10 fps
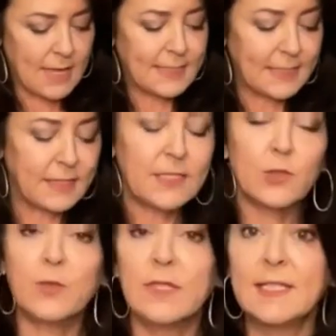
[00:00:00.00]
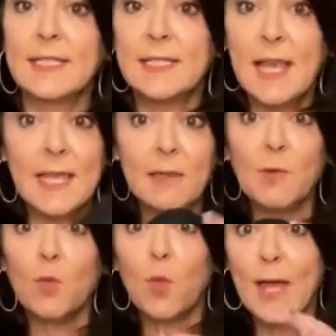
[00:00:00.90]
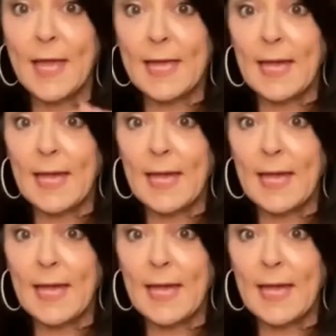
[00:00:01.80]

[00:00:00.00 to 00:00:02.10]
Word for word: I did this one the same way.